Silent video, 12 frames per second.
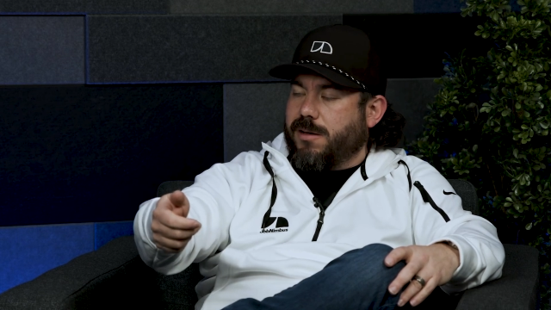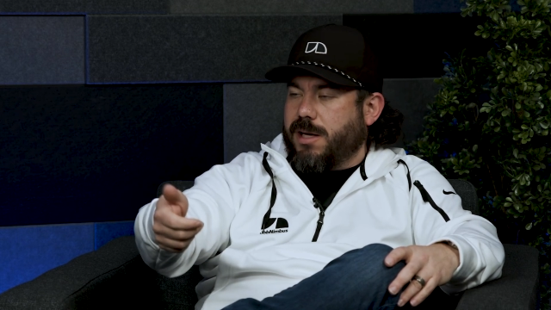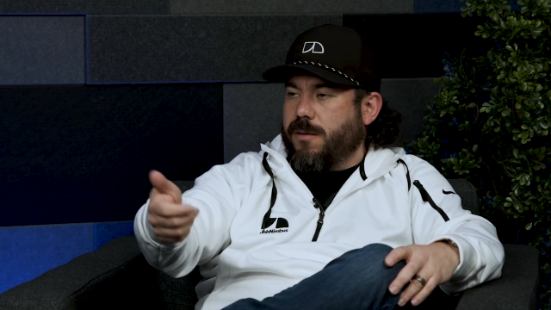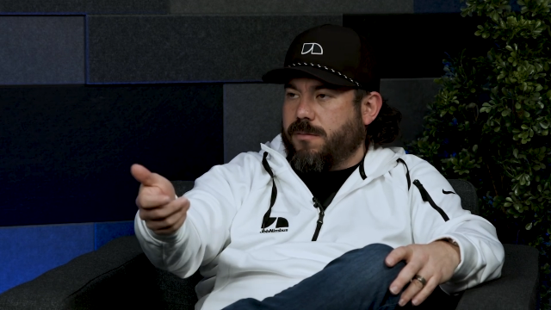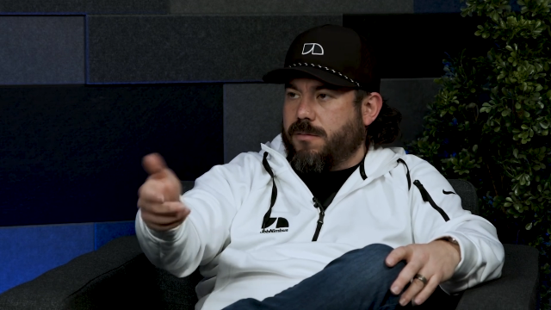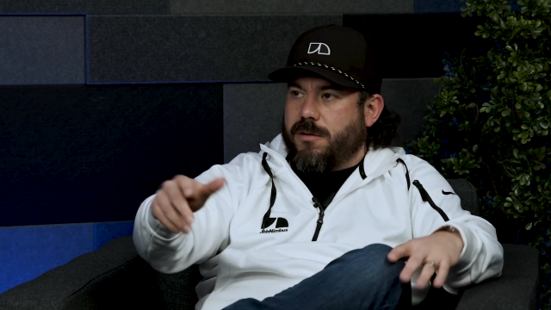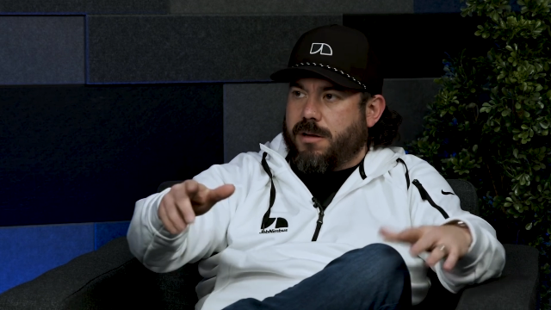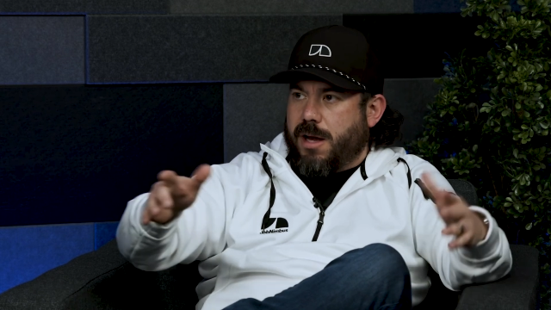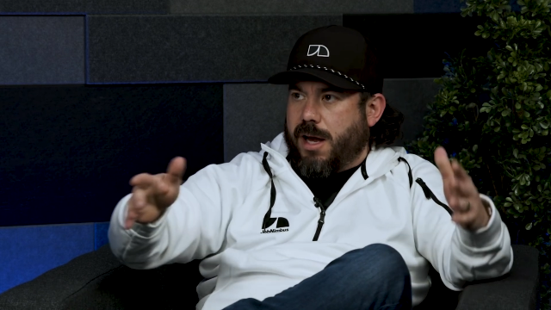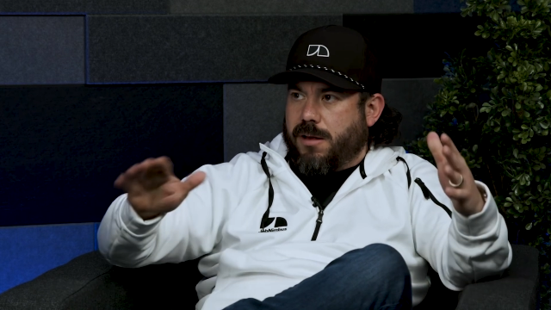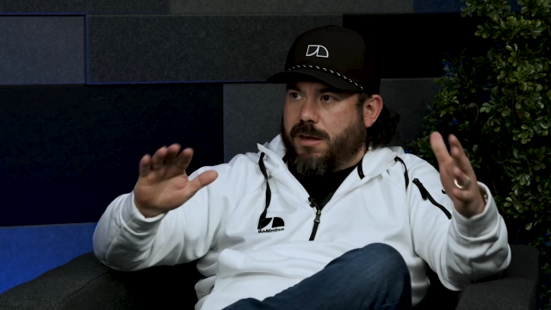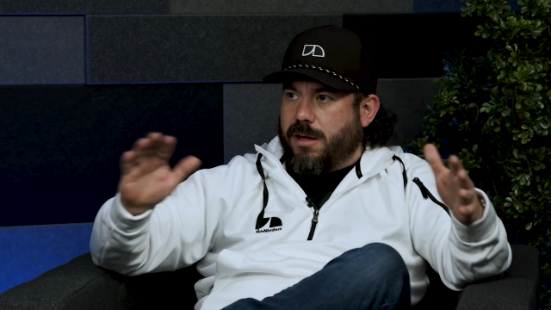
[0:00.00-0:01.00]
Because
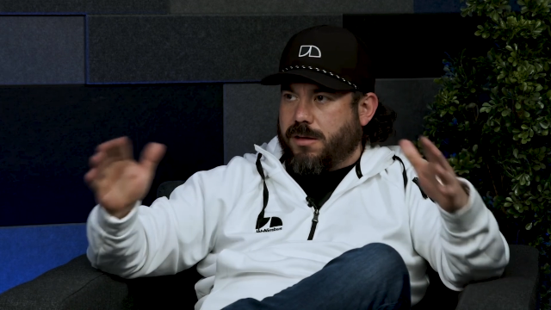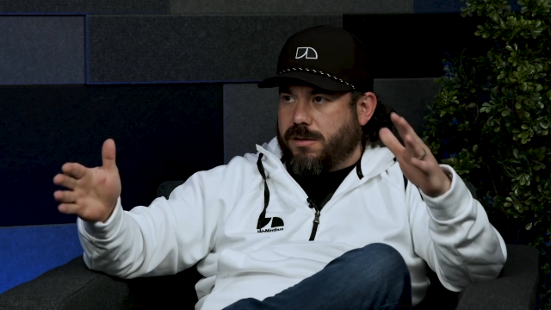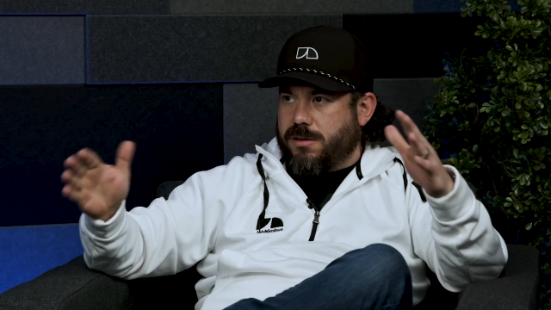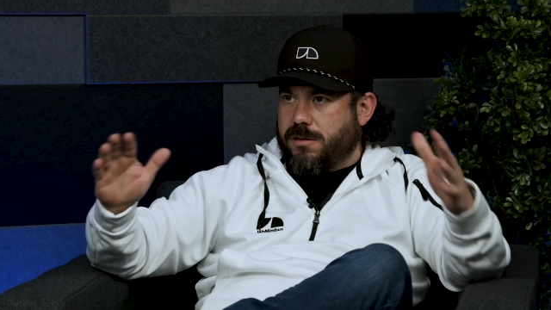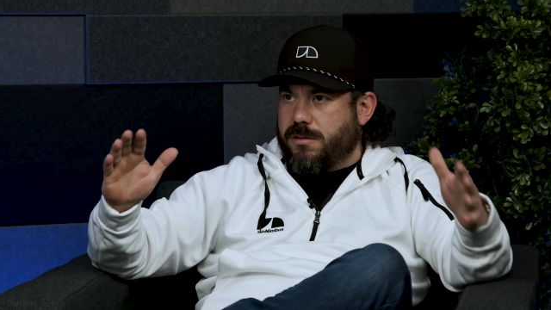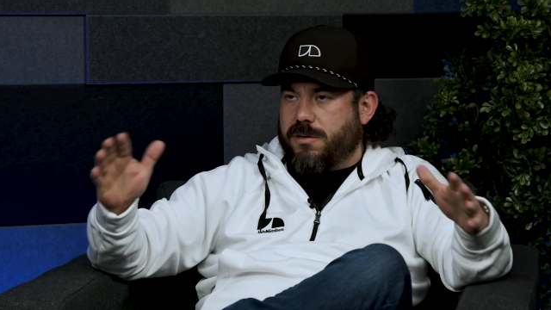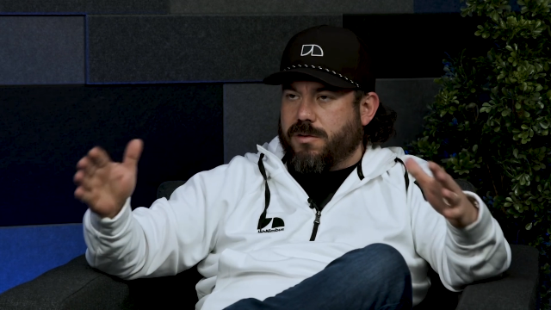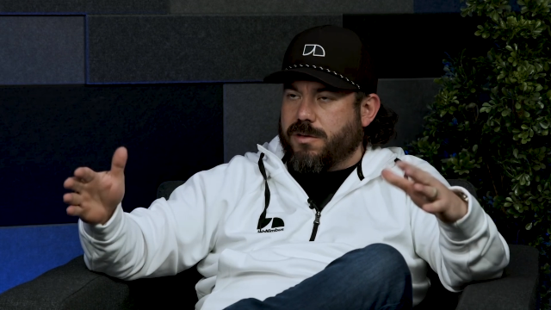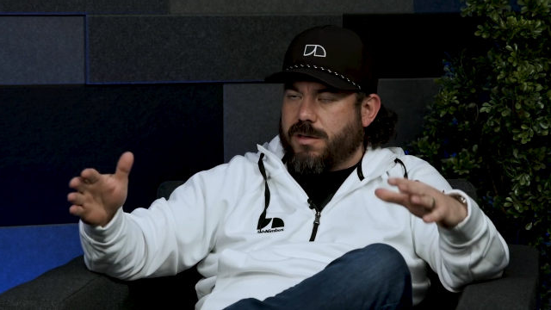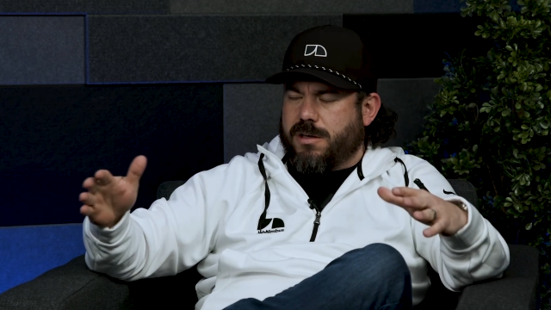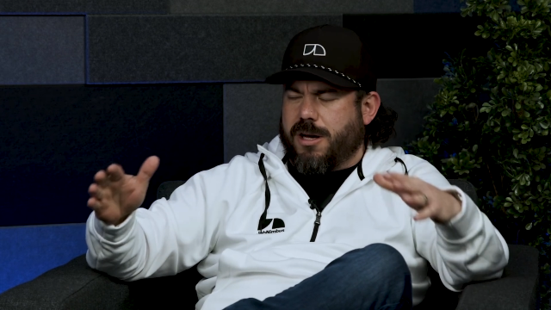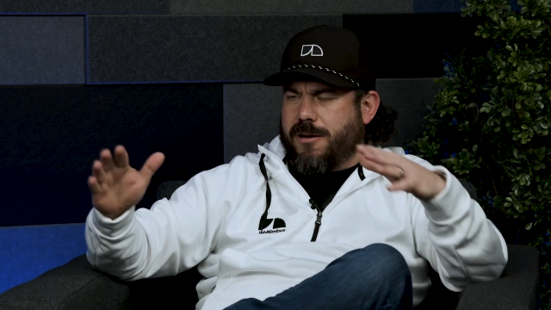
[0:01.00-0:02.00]
I think there's two schools
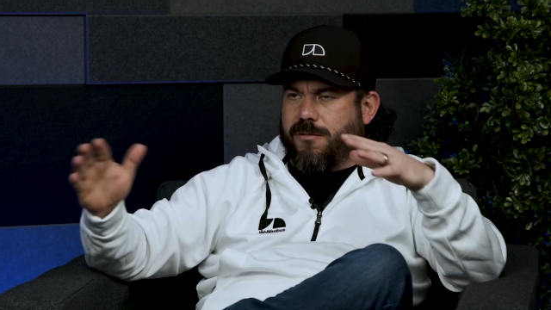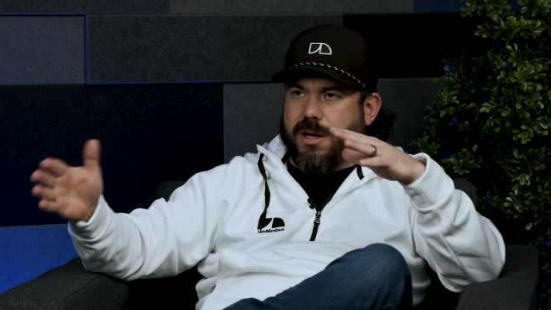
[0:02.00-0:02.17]
of thought